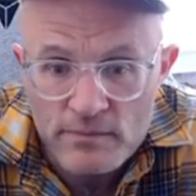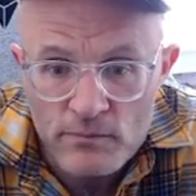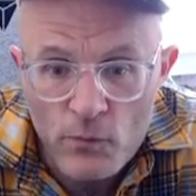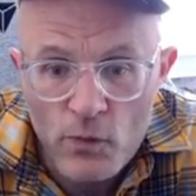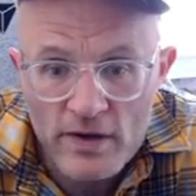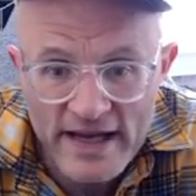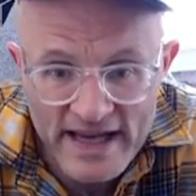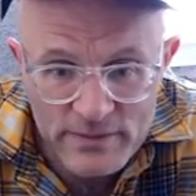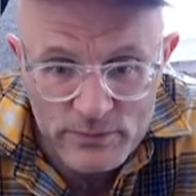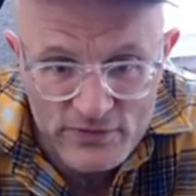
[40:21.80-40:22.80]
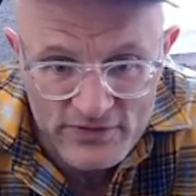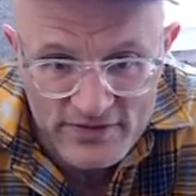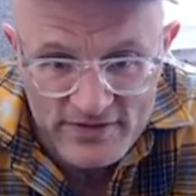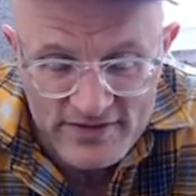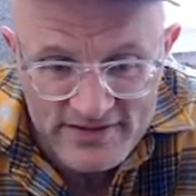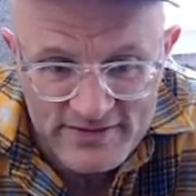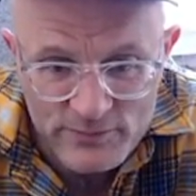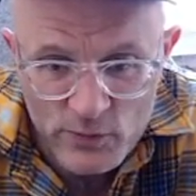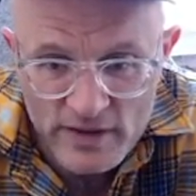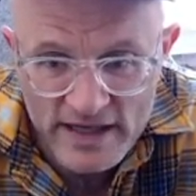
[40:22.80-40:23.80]
more games
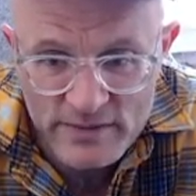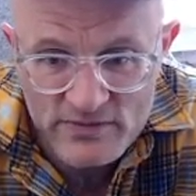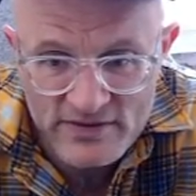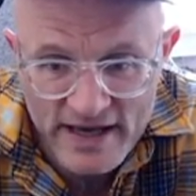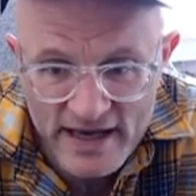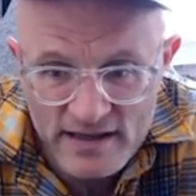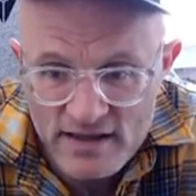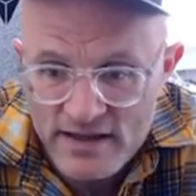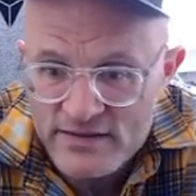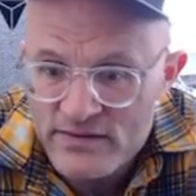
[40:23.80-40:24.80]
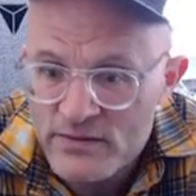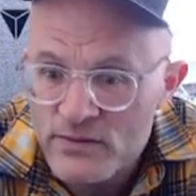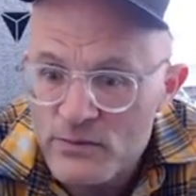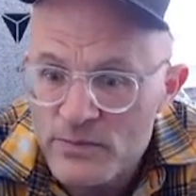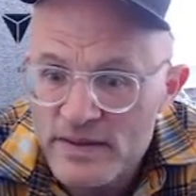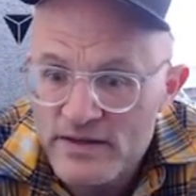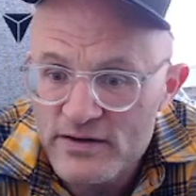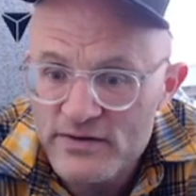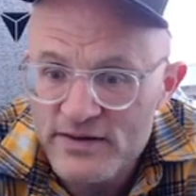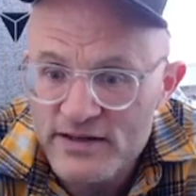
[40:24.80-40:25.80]
to analyze would be a
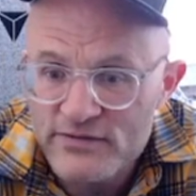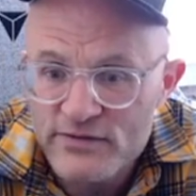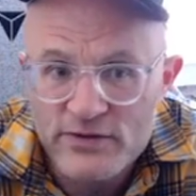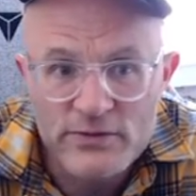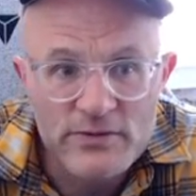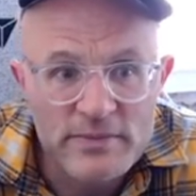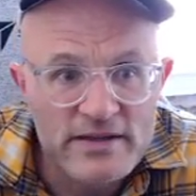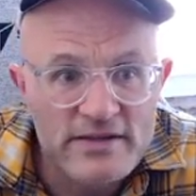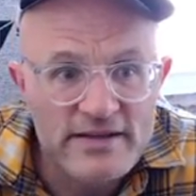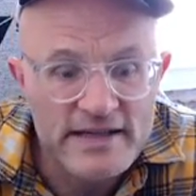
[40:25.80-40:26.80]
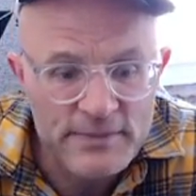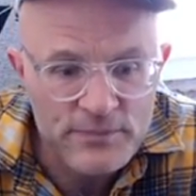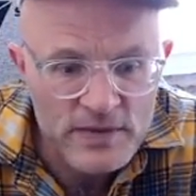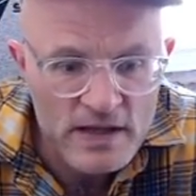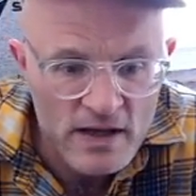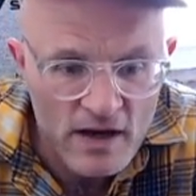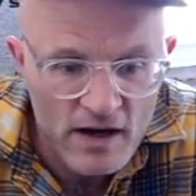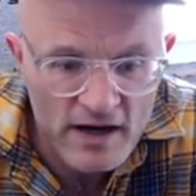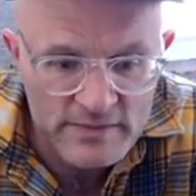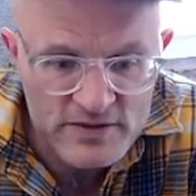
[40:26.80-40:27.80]
good thing for you to be looking at.
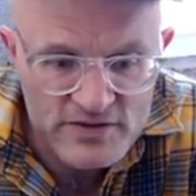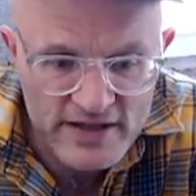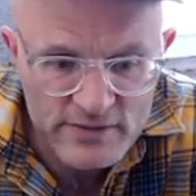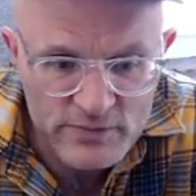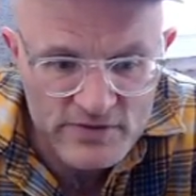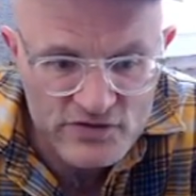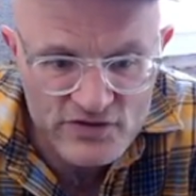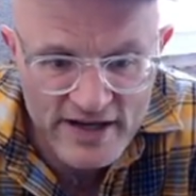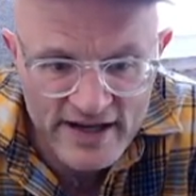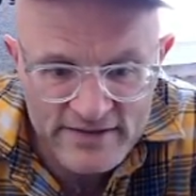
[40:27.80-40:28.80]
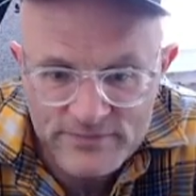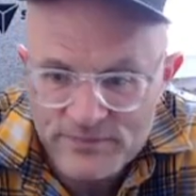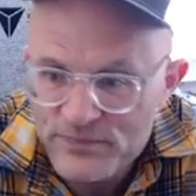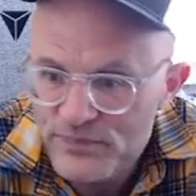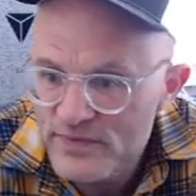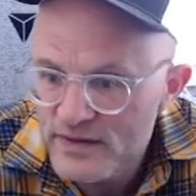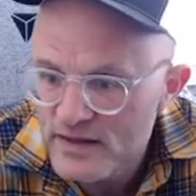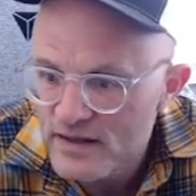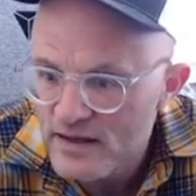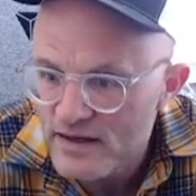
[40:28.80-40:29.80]
All right, let me check in with the chat.
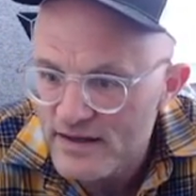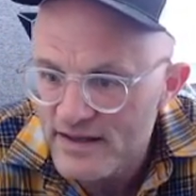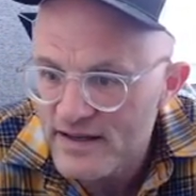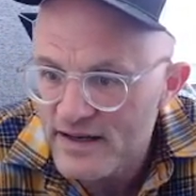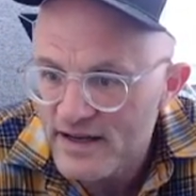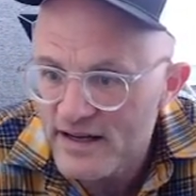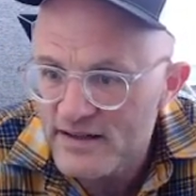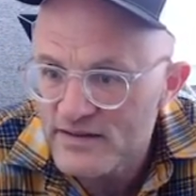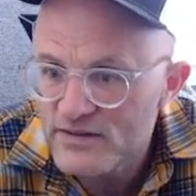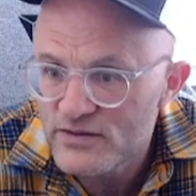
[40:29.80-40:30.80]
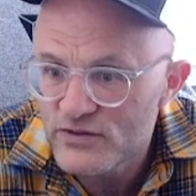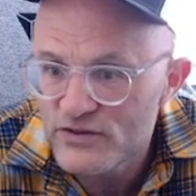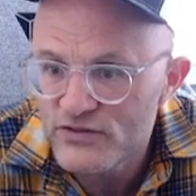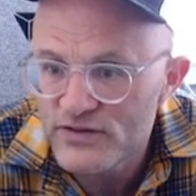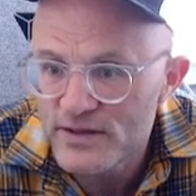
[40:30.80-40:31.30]
Again, I kind of just,